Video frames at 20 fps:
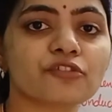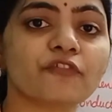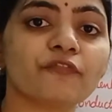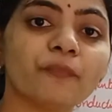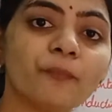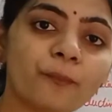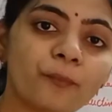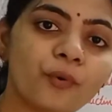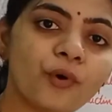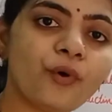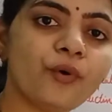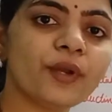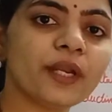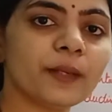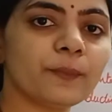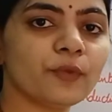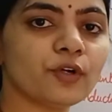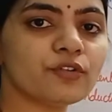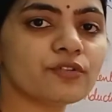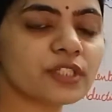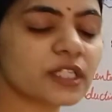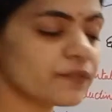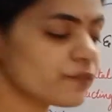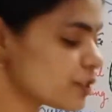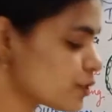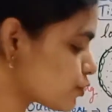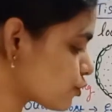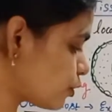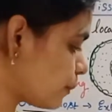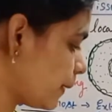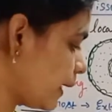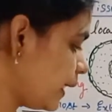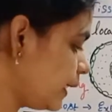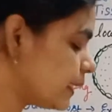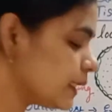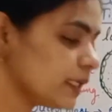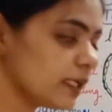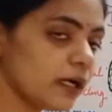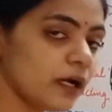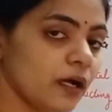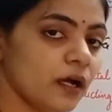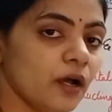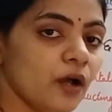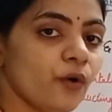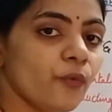of more amount of the stomata